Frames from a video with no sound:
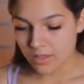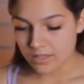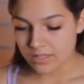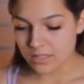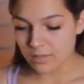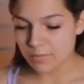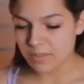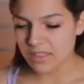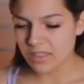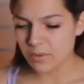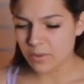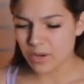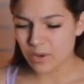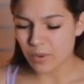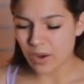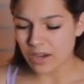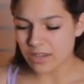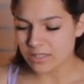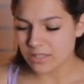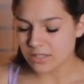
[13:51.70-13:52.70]
Something that
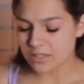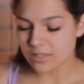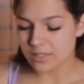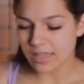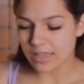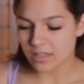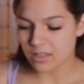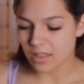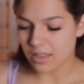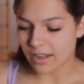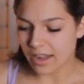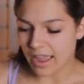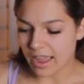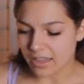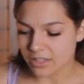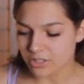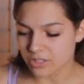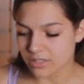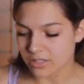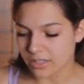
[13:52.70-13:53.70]
requires you to take a lot of
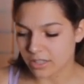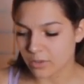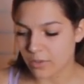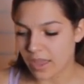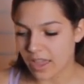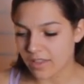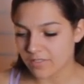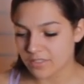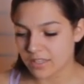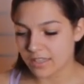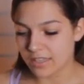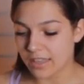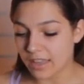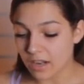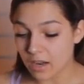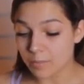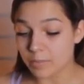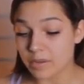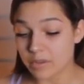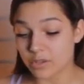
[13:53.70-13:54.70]
action. Like, you have to
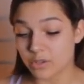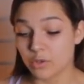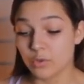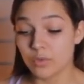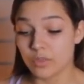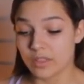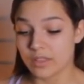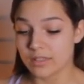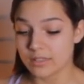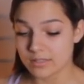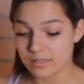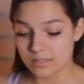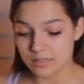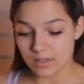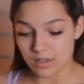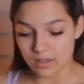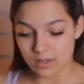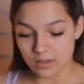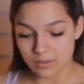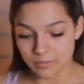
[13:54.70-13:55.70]
get up and do this.
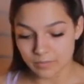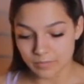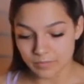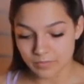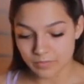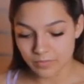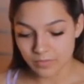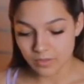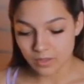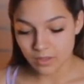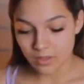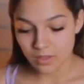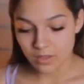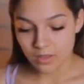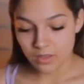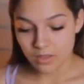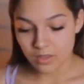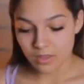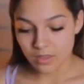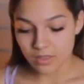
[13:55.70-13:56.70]

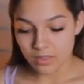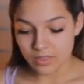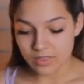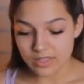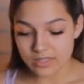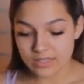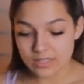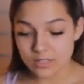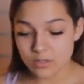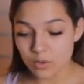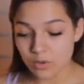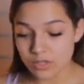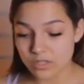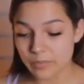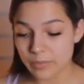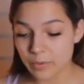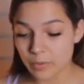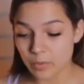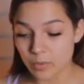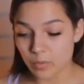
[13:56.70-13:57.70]
This is going
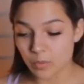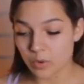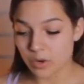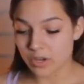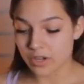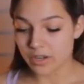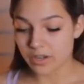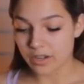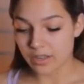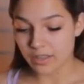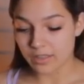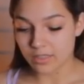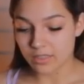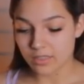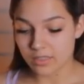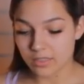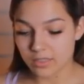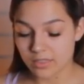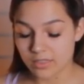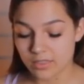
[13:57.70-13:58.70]
to be rewarded
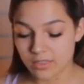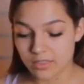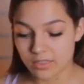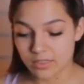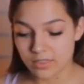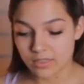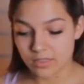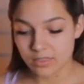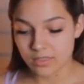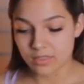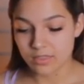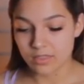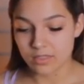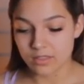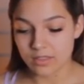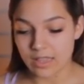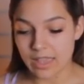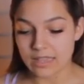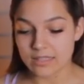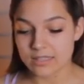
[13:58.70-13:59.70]
in
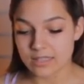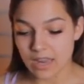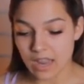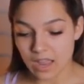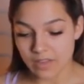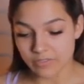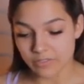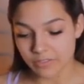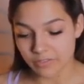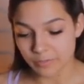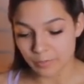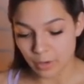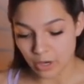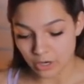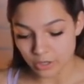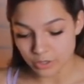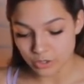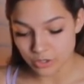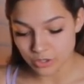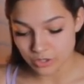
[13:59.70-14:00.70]
the last half of
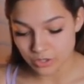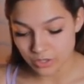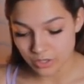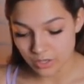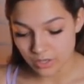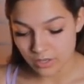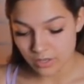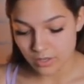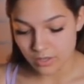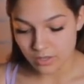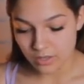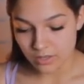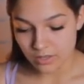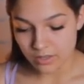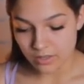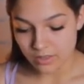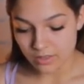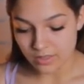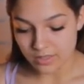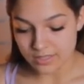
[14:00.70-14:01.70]
March,
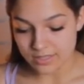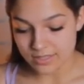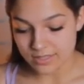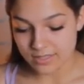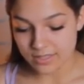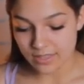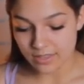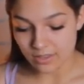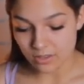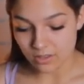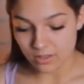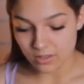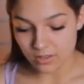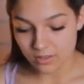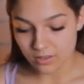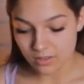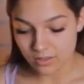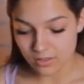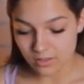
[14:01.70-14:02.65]
this skill.